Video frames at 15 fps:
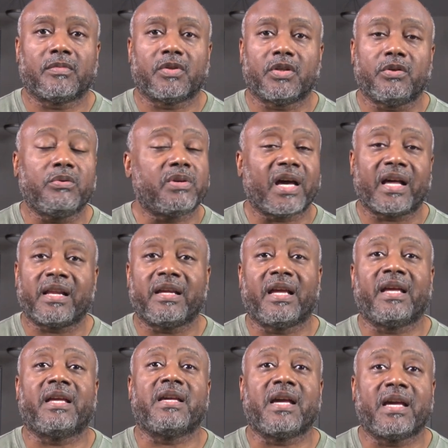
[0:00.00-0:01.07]
You got to
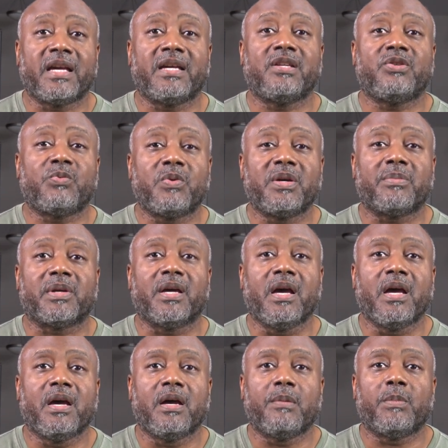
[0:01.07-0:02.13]
engage women
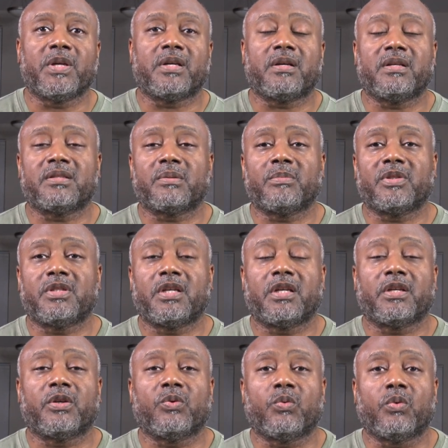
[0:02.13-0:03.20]
because I'm going to
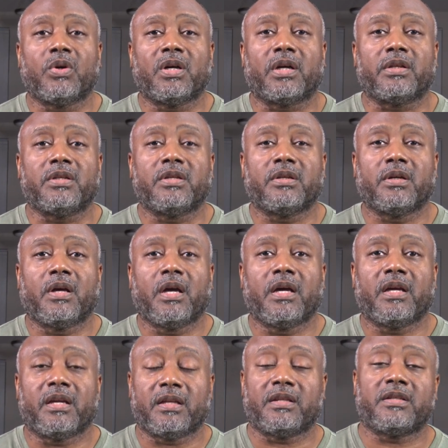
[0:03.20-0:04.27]
tell you what,
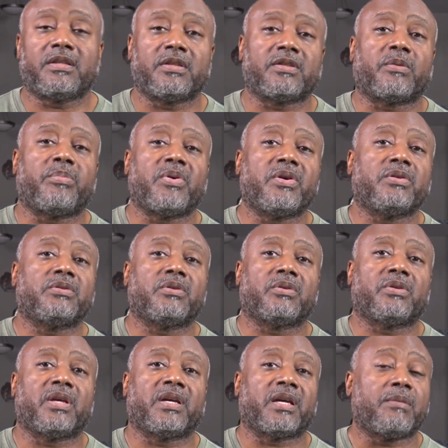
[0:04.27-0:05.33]
and this is a
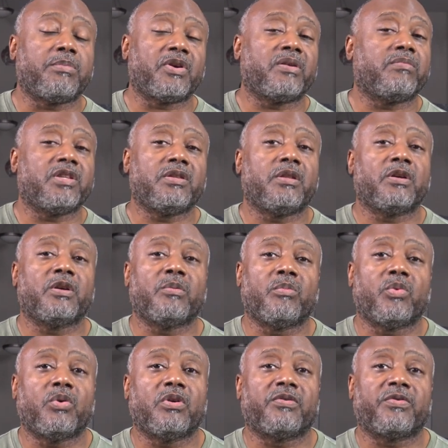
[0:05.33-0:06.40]
personal thing. I probably learned
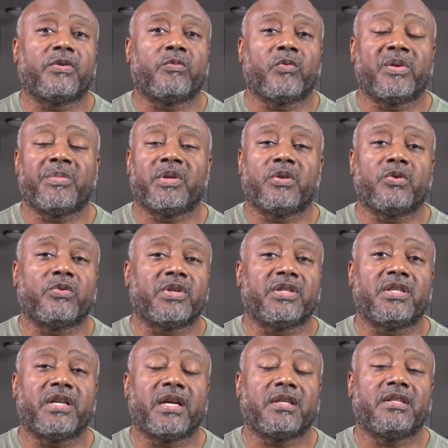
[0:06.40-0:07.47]
more from women who
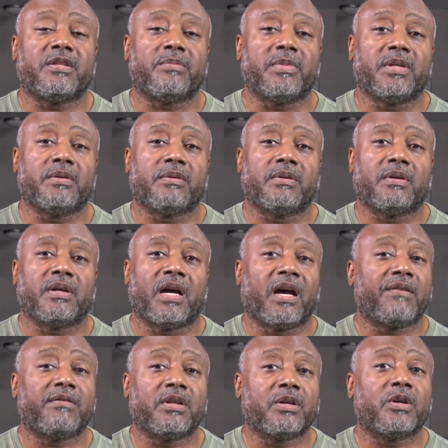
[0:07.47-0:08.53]
rejected me.
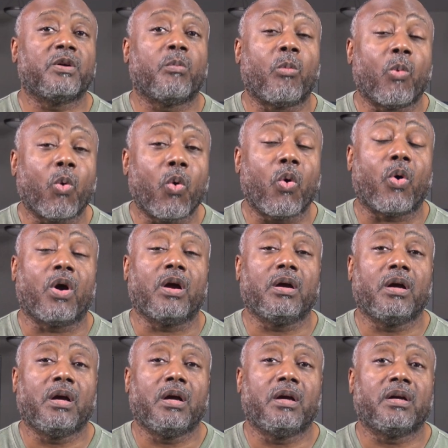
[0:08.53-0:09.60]
I've learned more
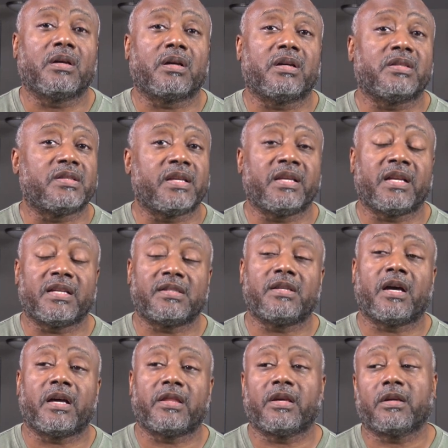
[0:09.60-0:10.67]
because then I
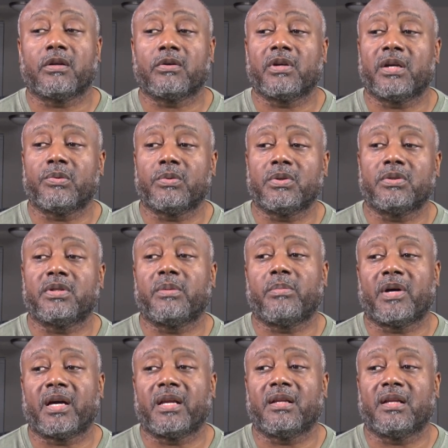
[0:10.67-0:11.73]
started thinking, okay, what was their
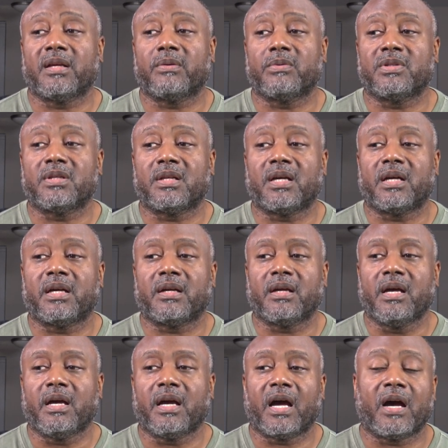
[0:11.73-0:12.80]
body language like?
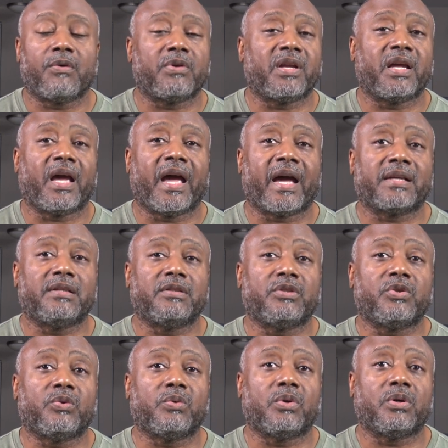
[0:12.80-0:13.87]
How were they acting
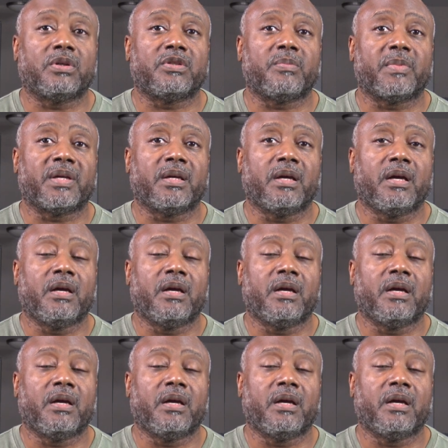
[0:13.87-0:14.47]
towards me?